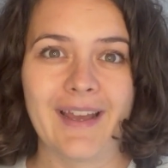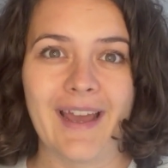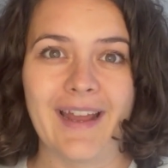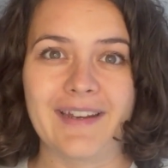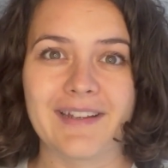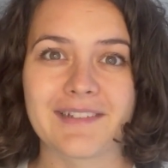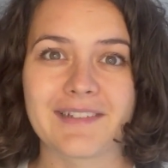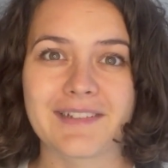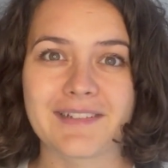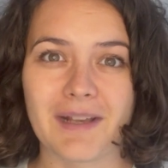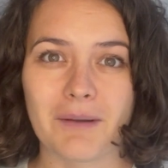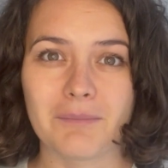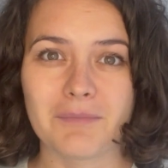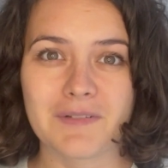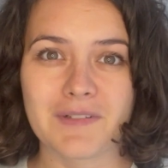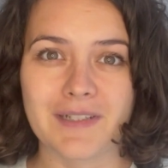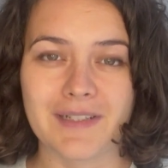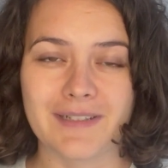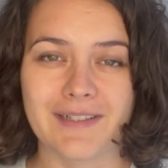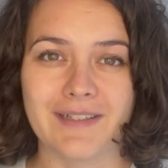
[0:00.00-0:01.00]
And in some
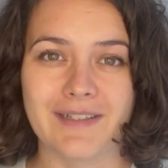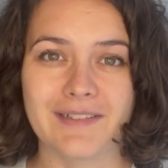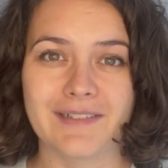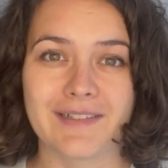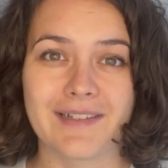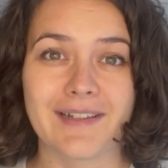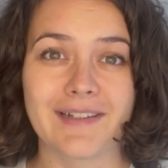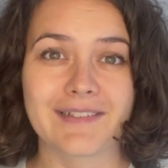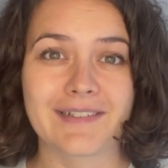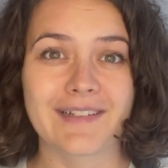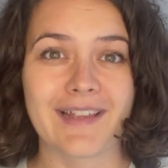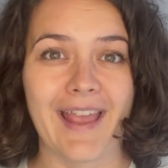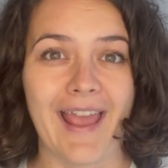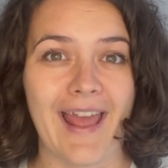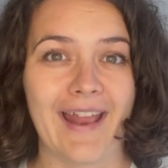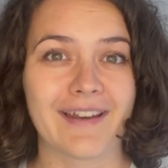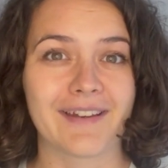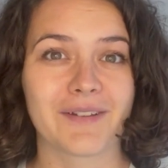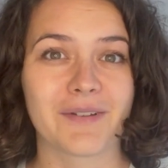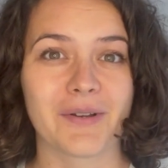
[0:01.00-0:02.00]
cities, this
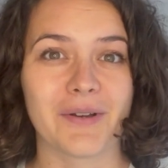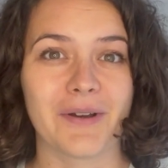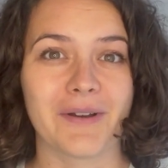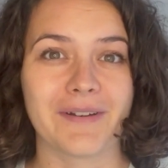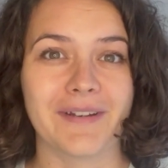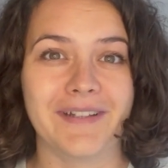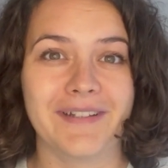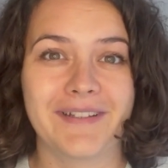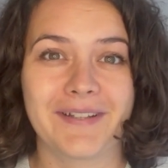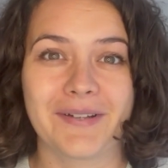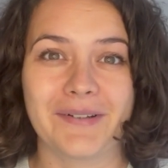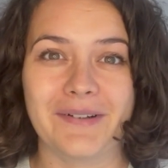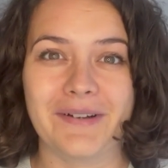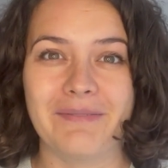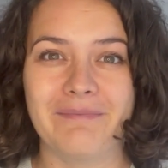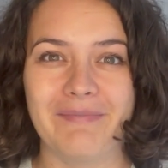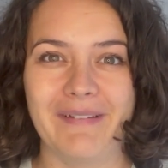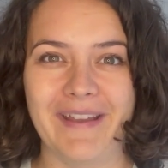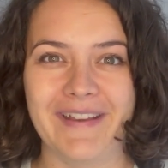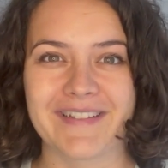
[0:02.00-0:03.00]
can turn into
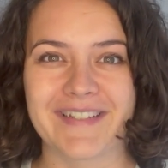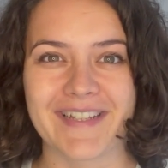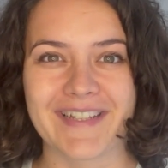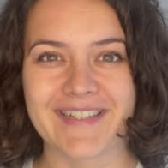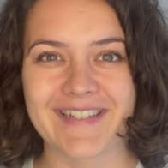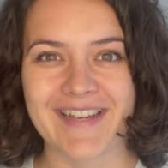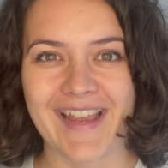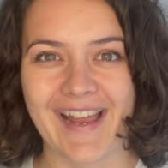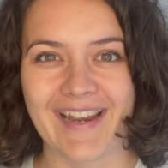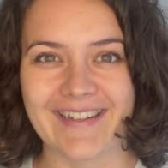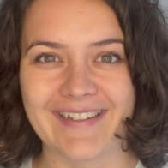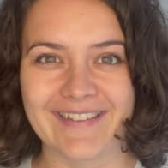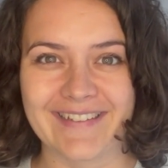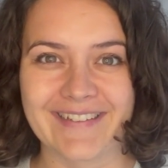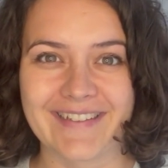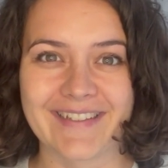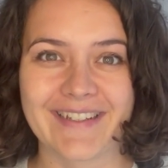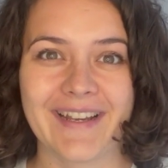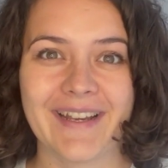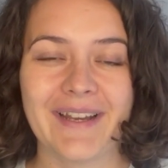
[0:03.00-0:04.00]
a major
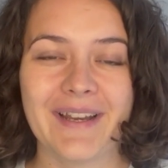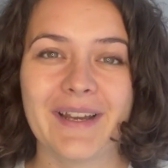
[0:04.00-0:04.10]
challenge.